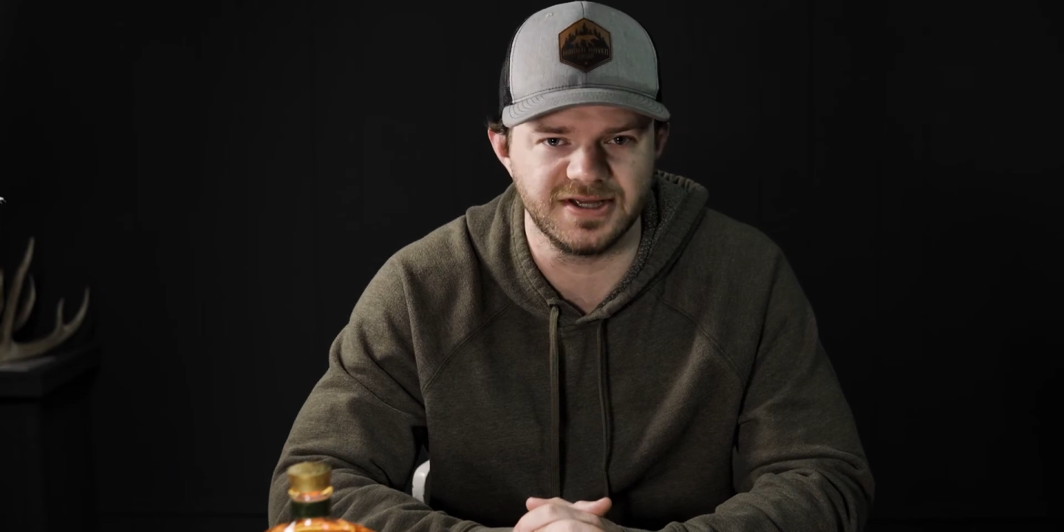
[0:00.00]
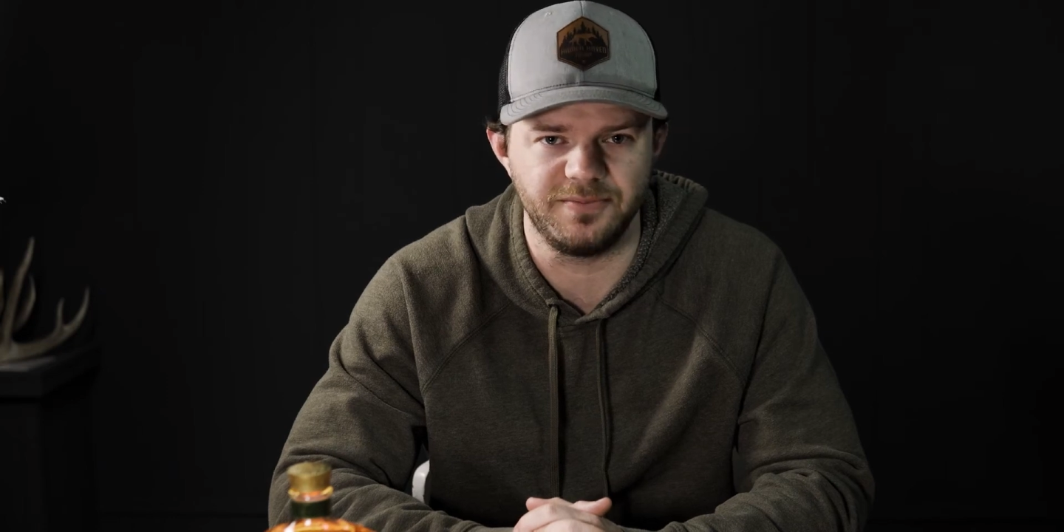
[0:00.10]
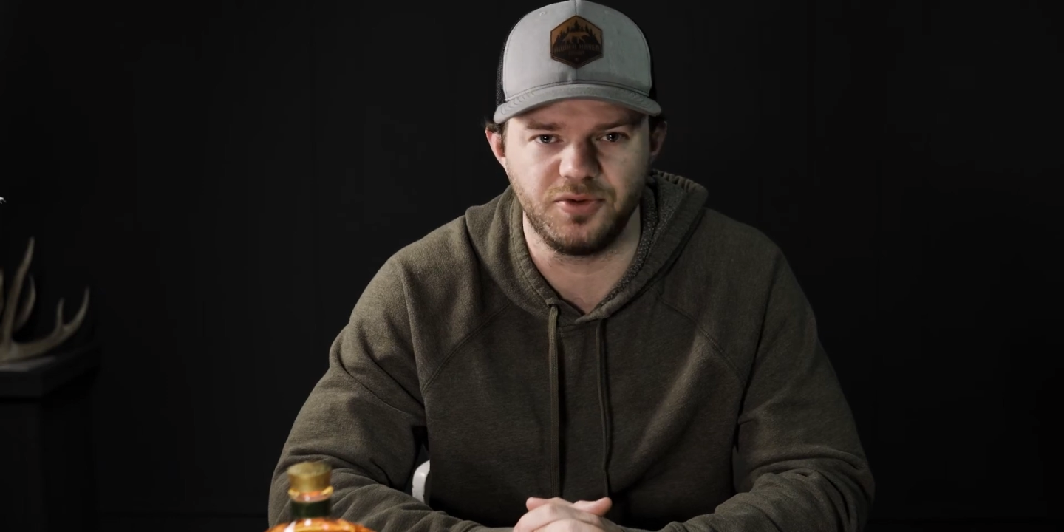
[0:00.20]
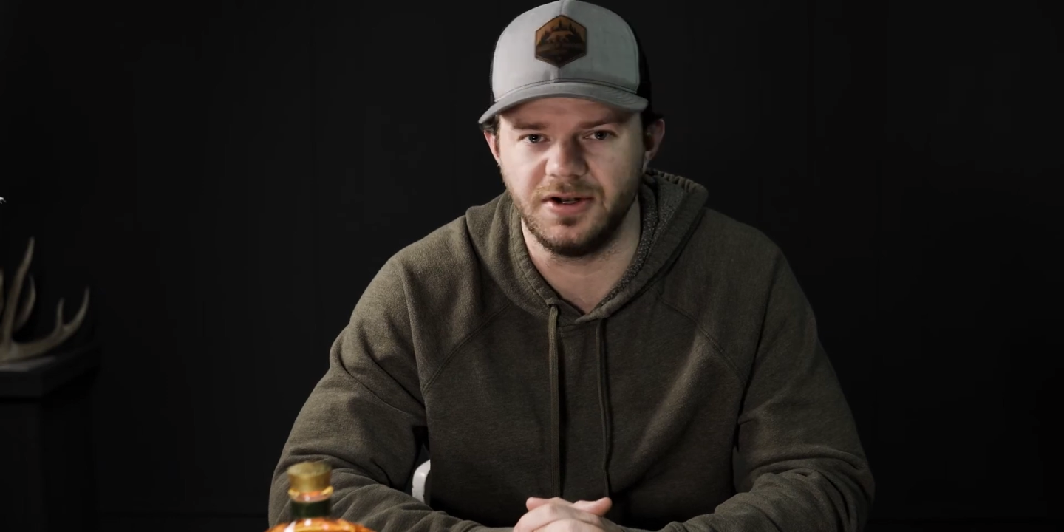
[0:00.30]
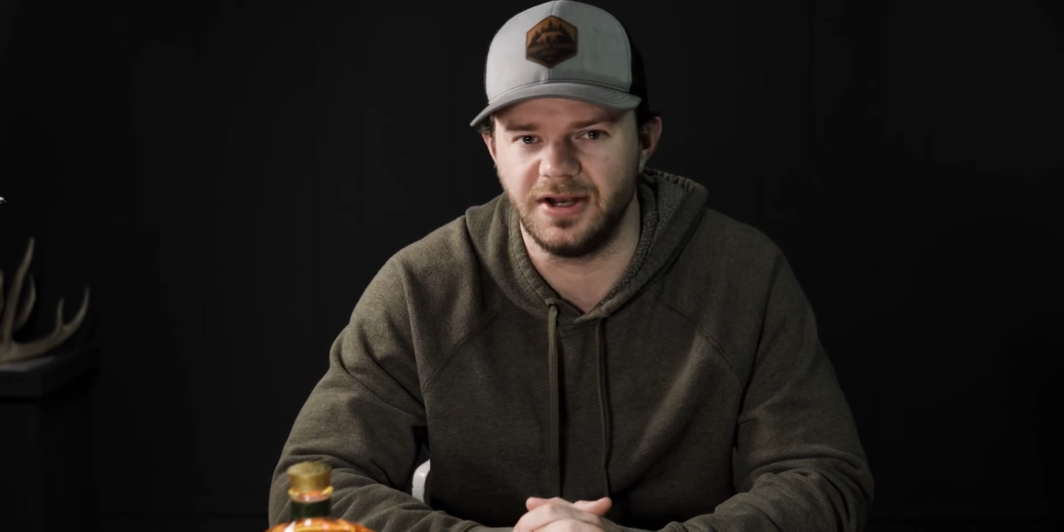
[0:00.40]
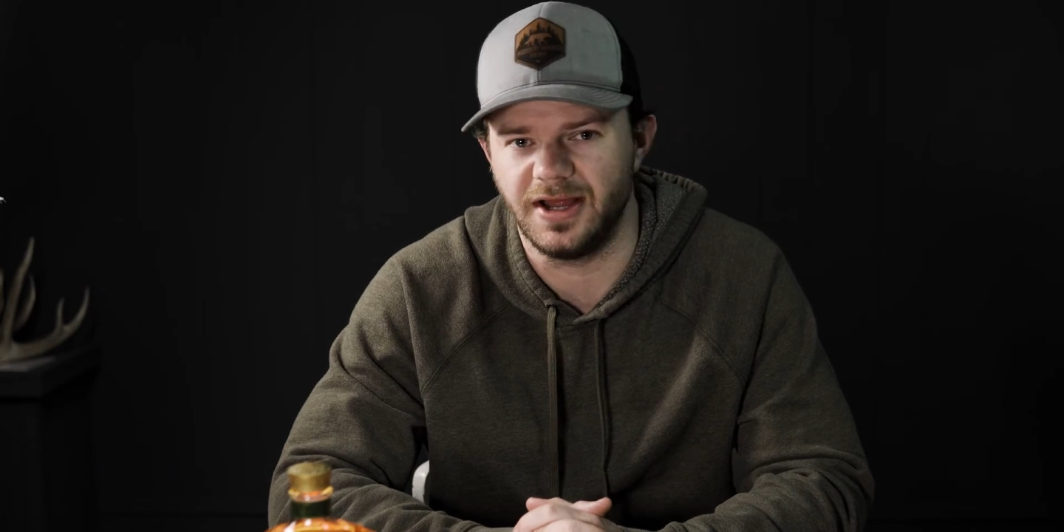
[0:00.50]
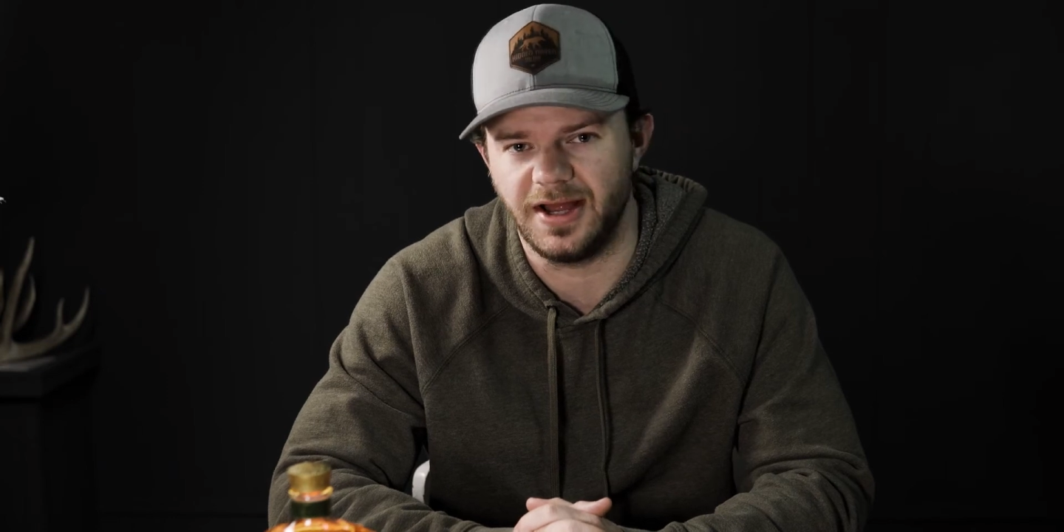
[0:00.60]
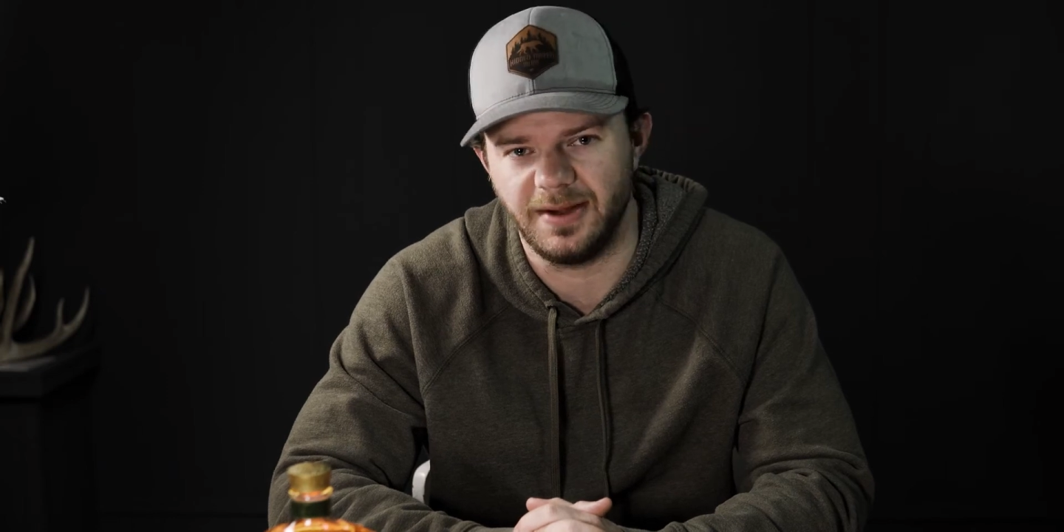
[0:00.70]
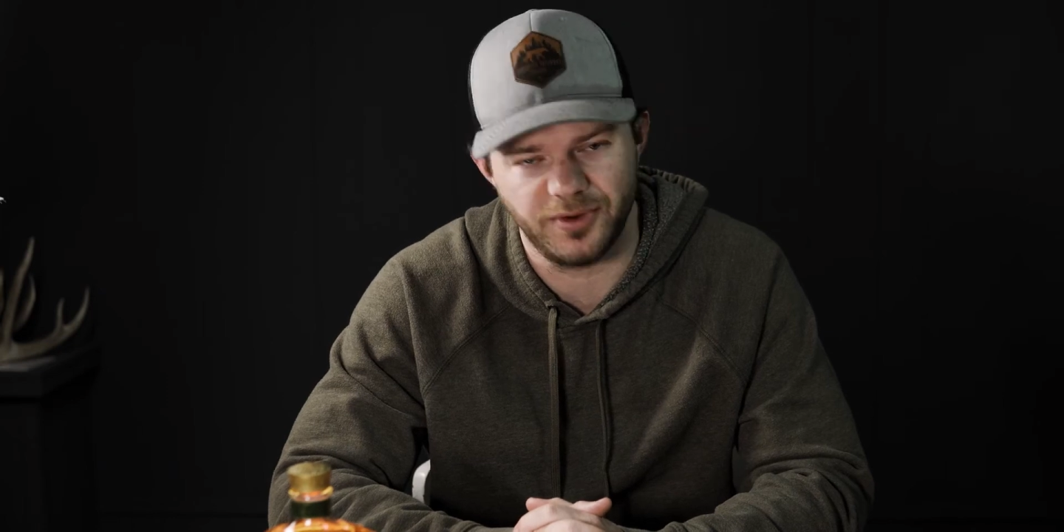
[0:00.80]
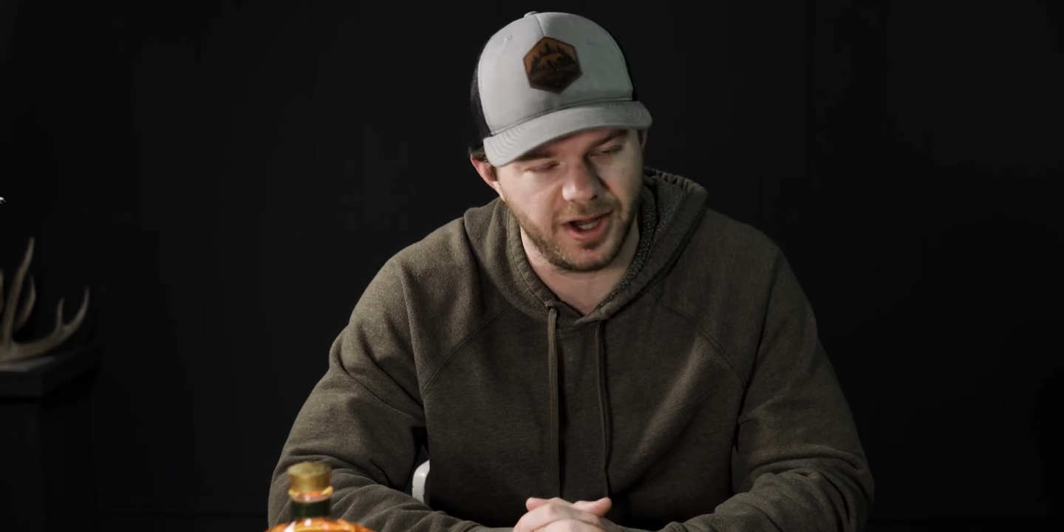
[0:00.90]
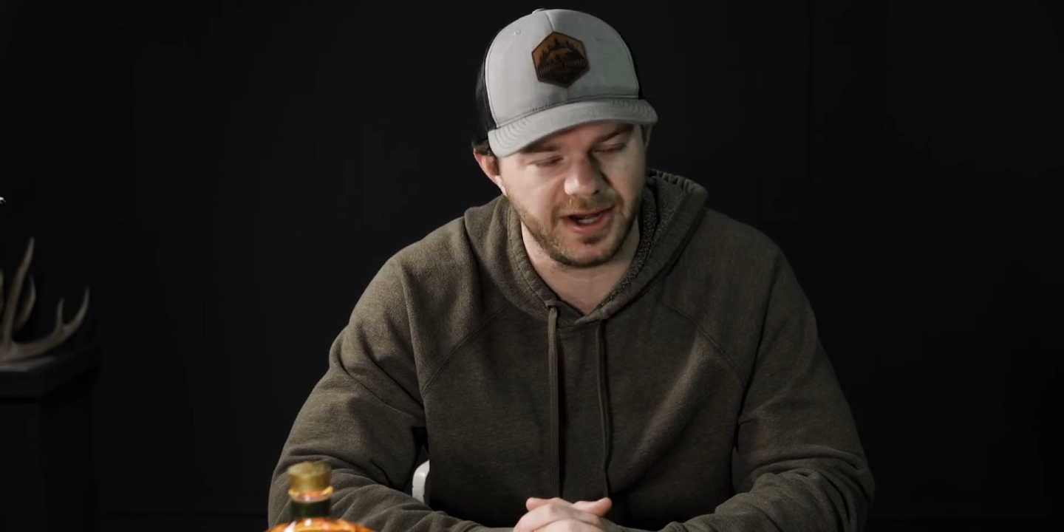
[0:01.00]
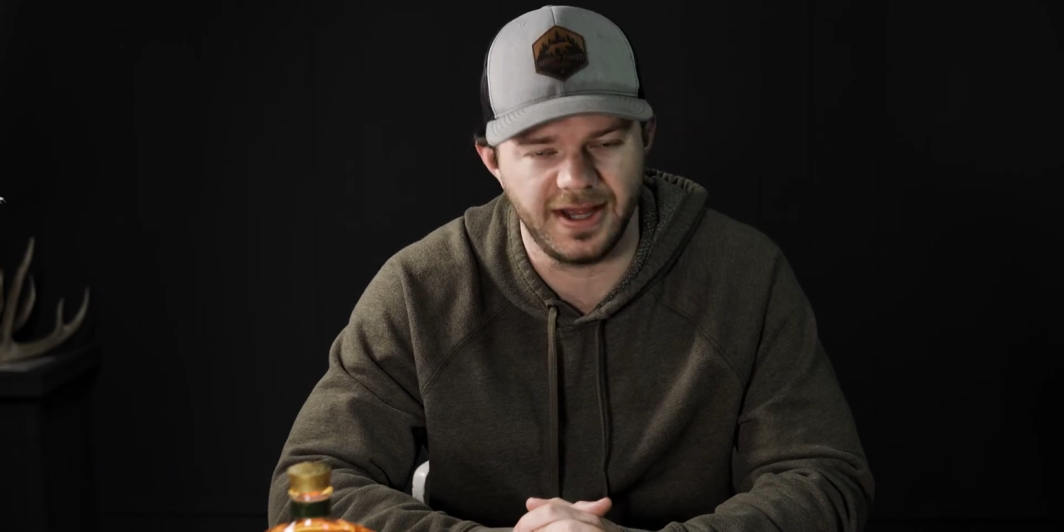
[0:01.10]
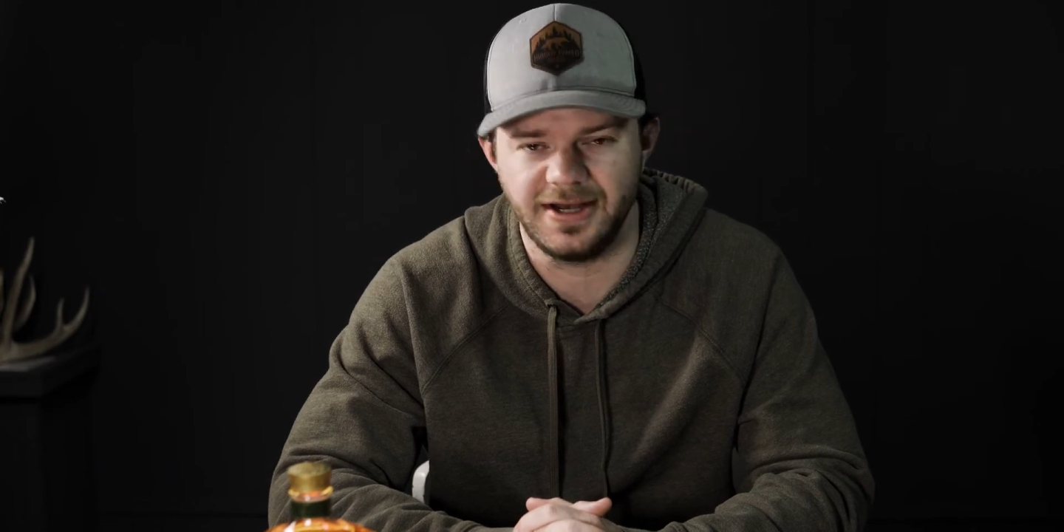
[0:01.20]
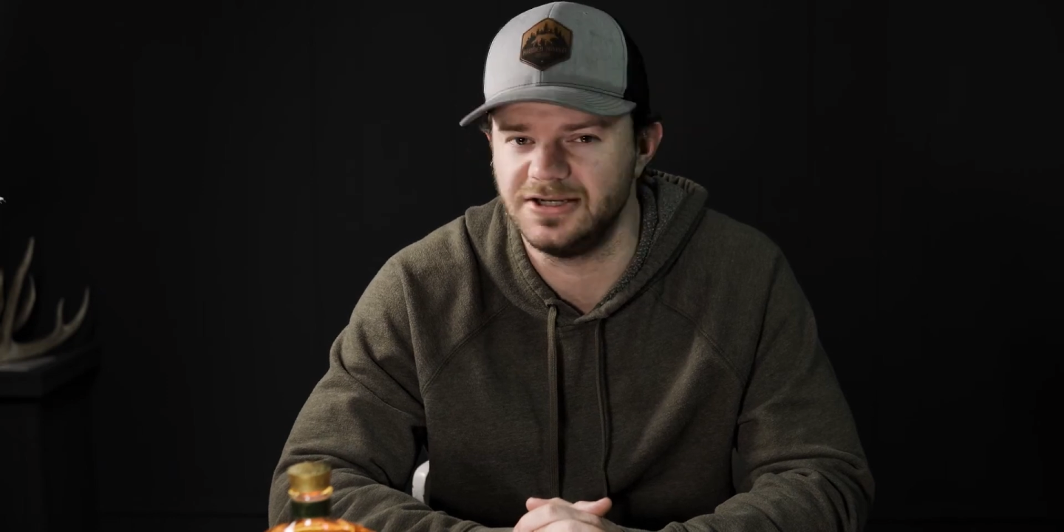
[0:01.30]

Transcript: I put a broadhead